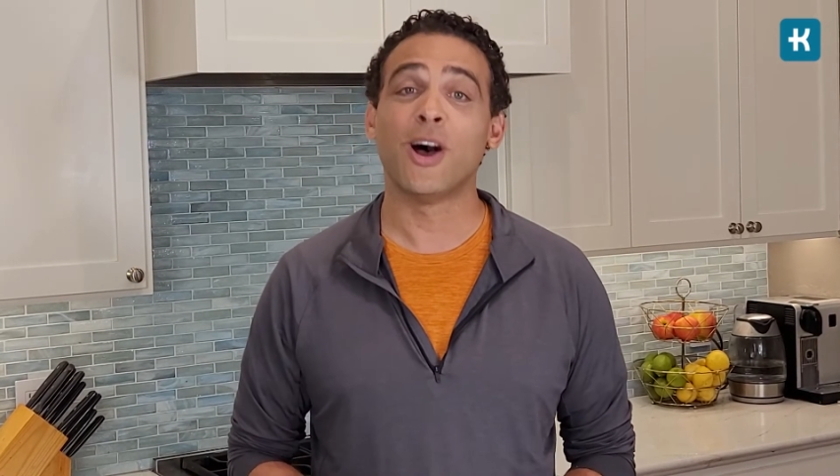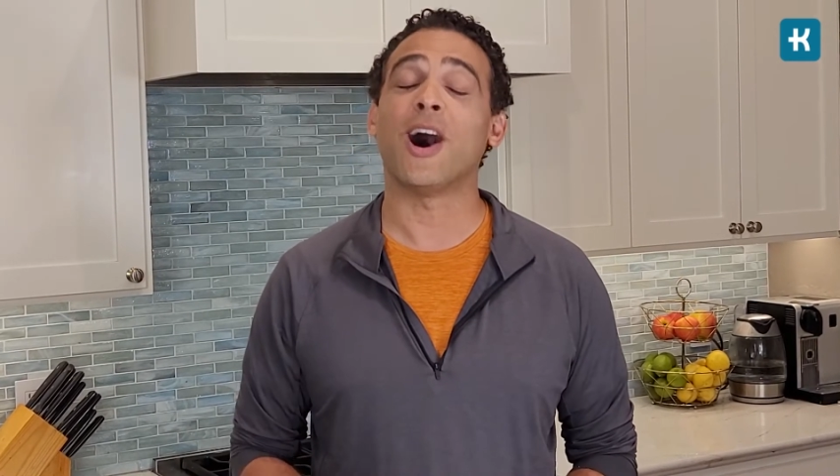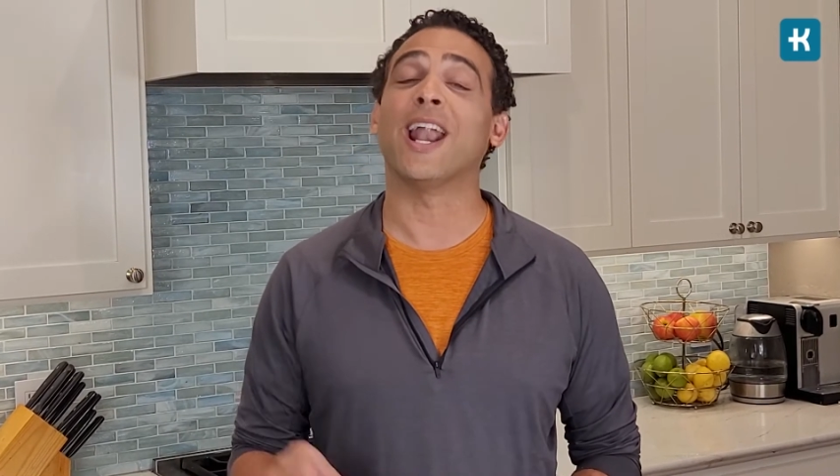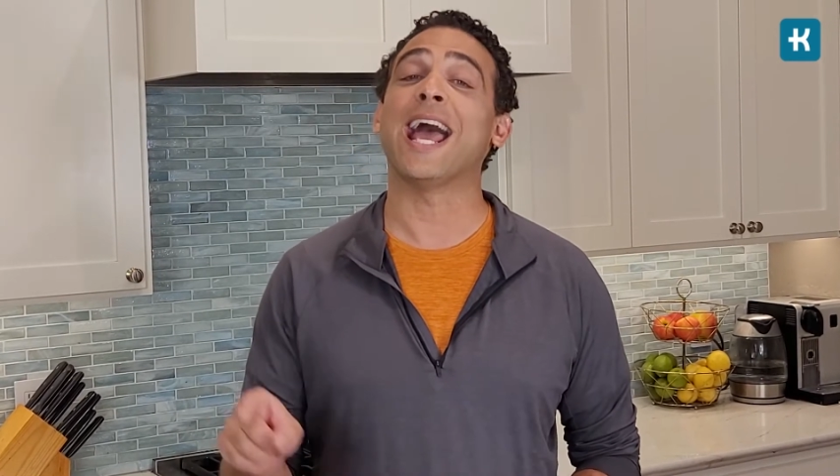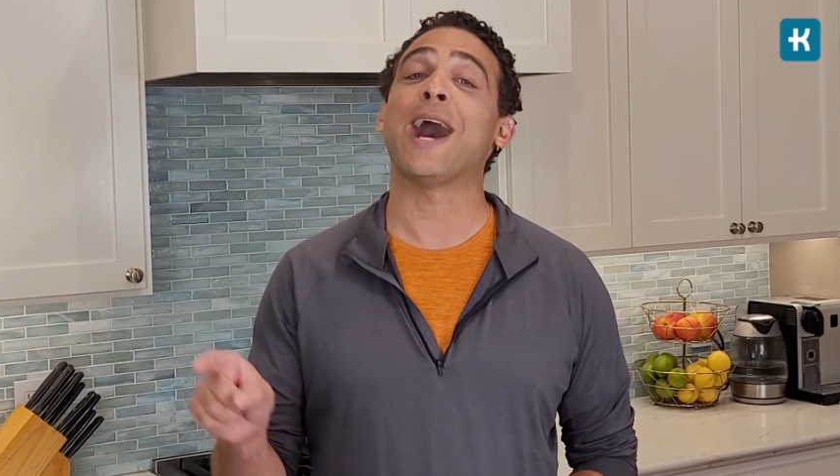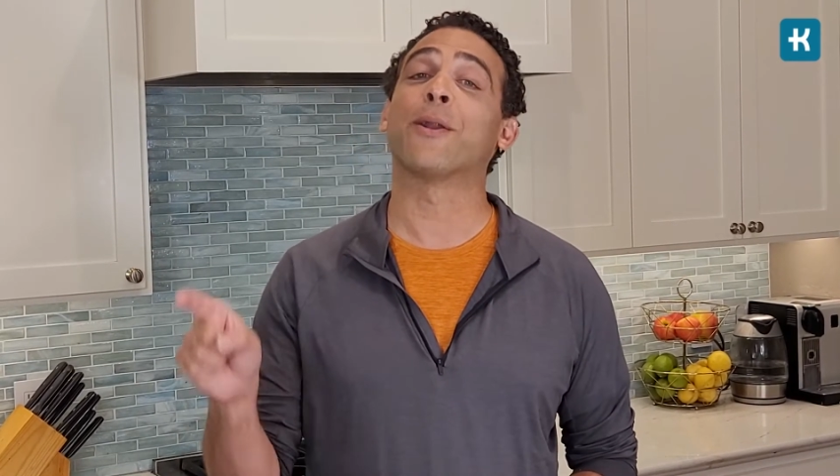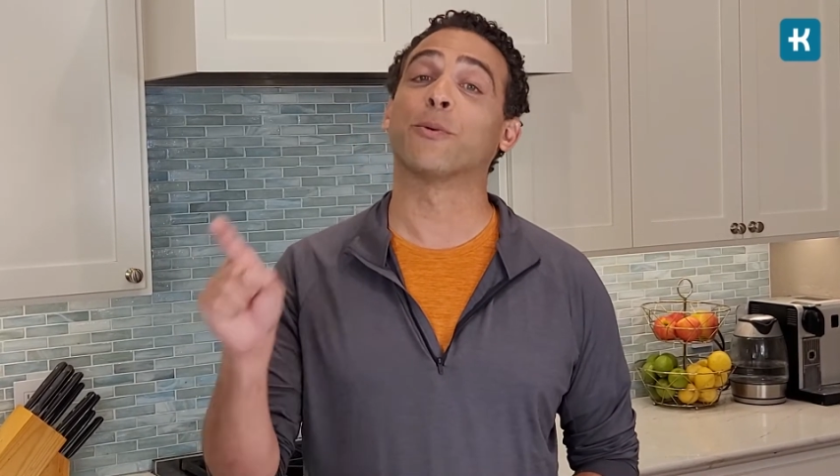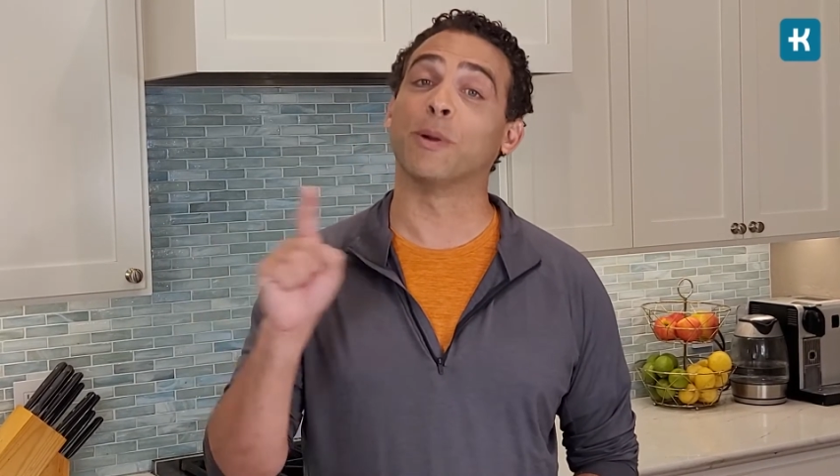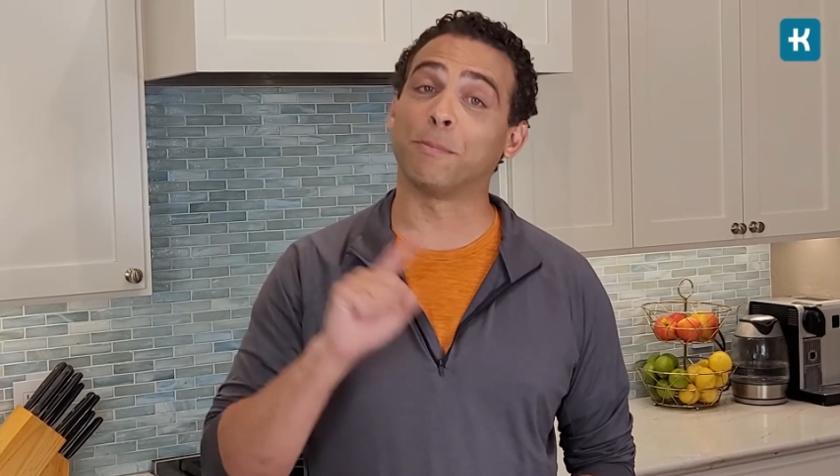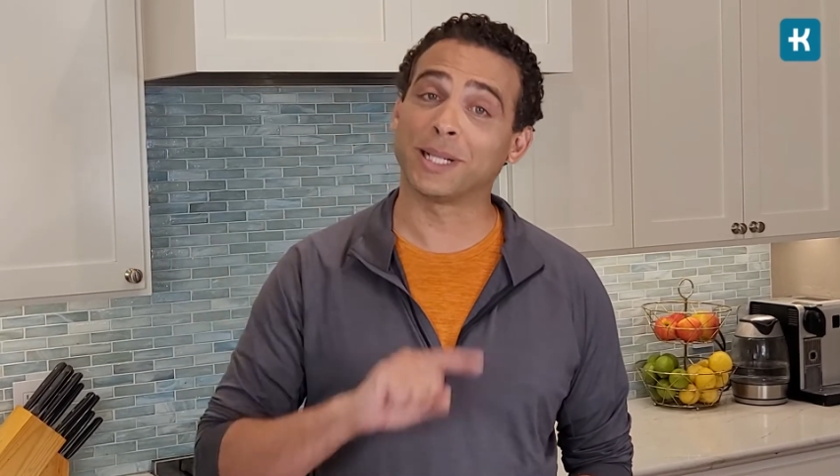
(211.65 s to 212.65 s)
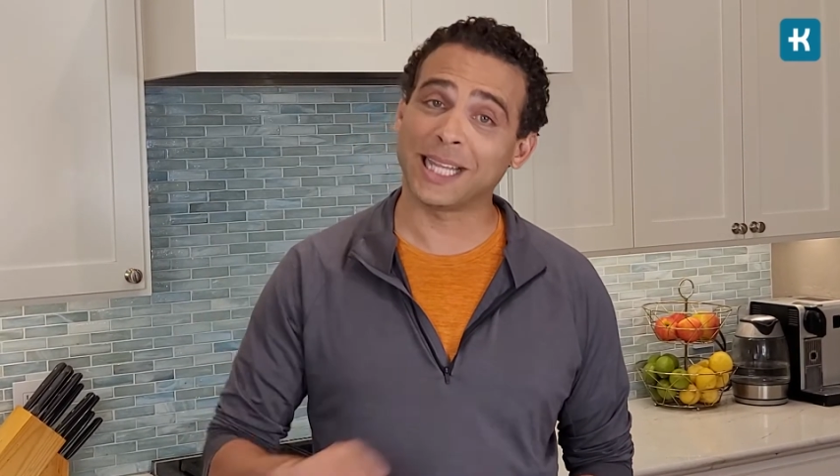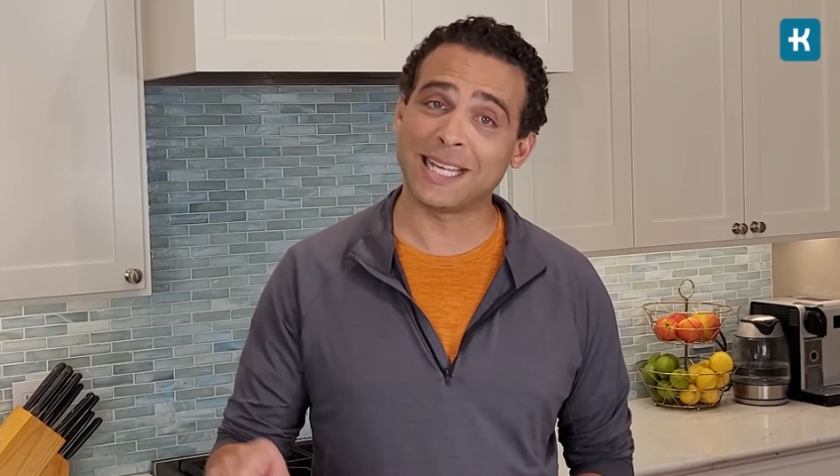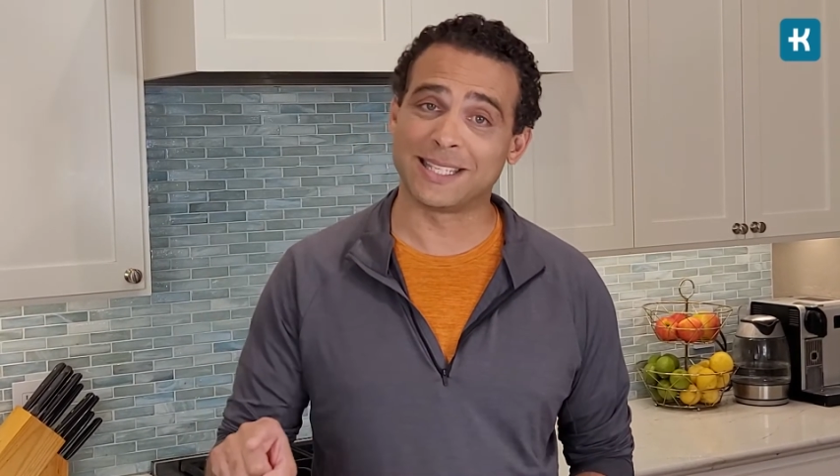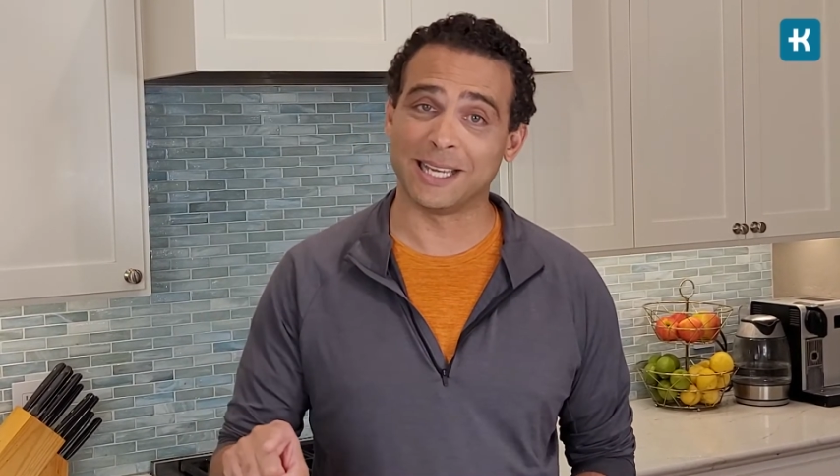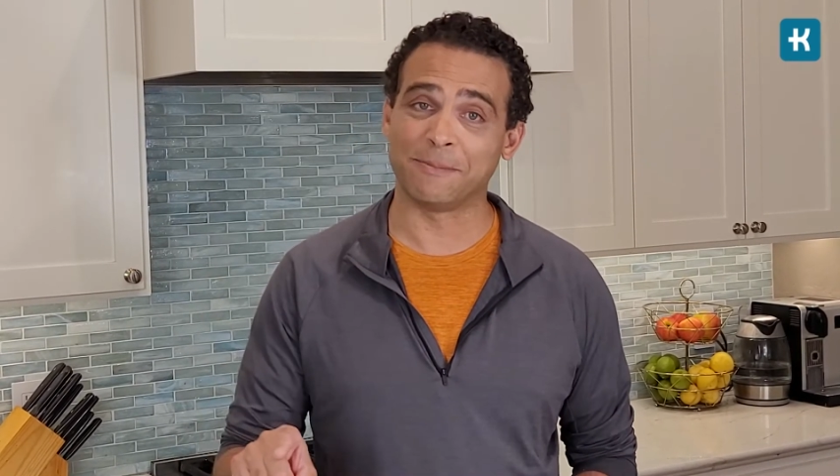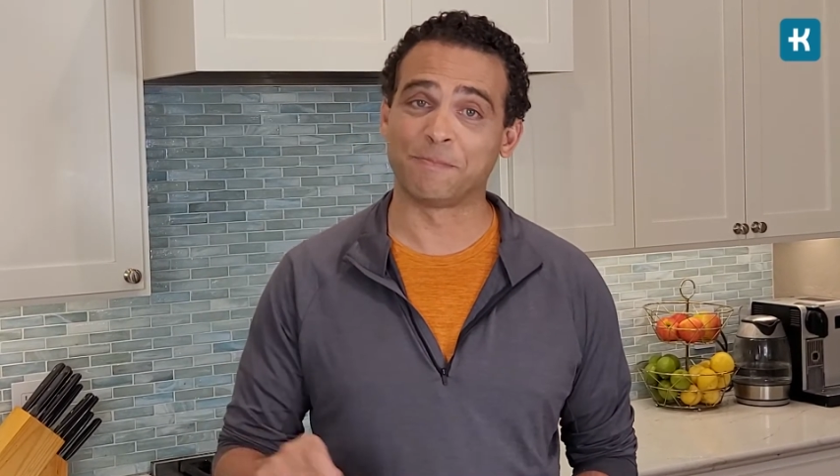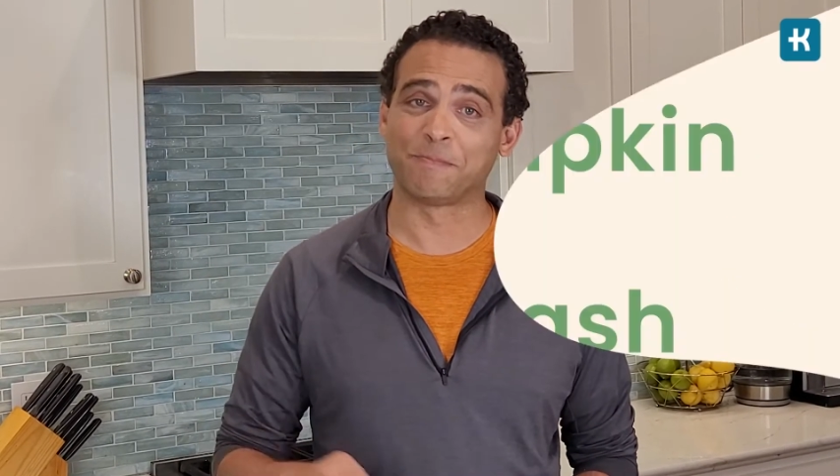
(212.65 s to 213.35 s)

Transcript: on how to replace it.